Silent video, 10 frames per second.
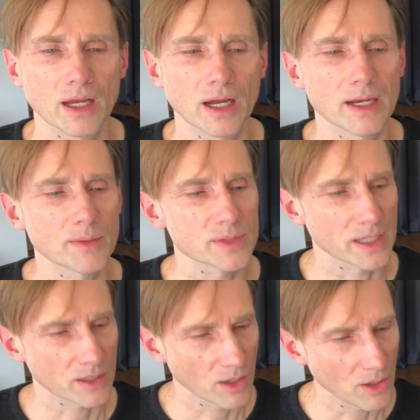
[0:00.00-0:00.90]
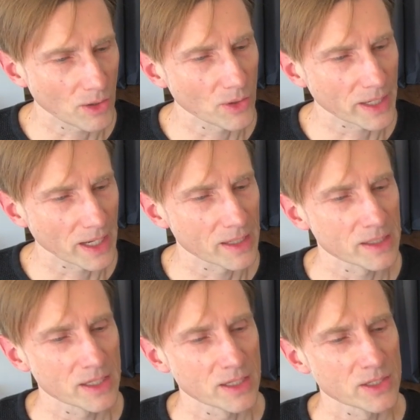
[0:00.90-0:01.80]
And I was like, oh, okay.
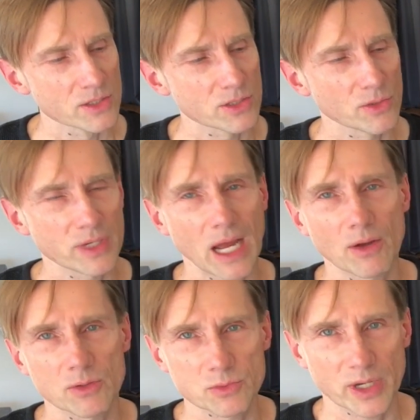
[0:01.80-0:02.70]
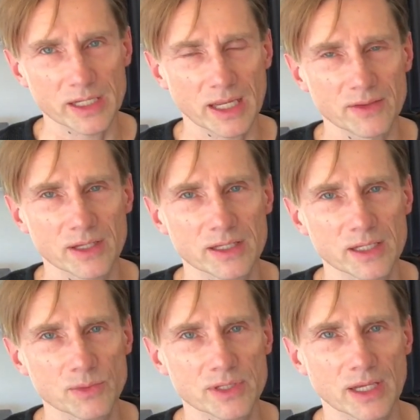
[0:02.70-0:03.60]
So now I was ready, and then
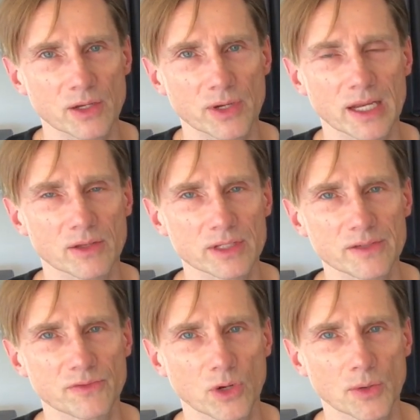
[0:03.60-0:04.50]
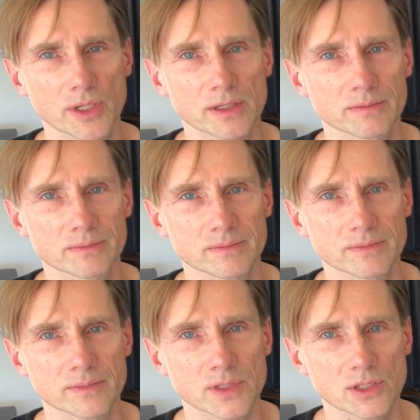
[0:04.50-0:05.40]
he was saying, okay, now lean forward.
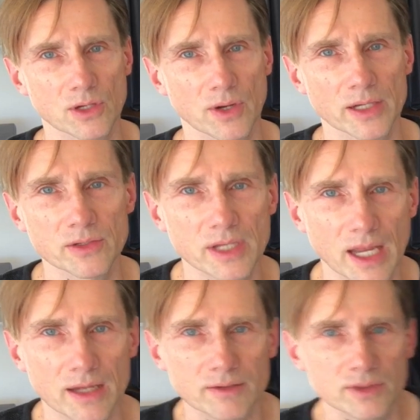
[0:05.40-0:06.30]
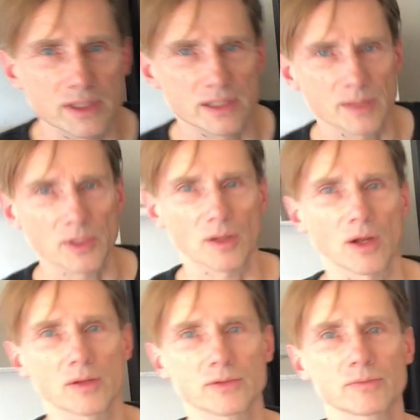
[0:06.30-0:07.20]
So I know you can't really see me,
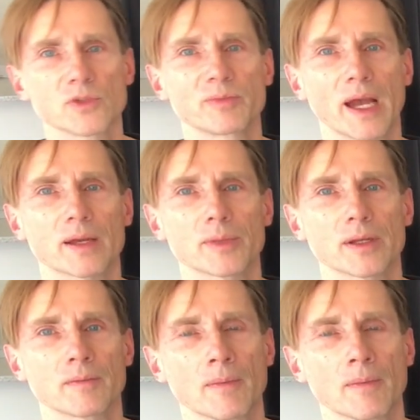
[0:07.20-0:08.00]
I'll move back a bit.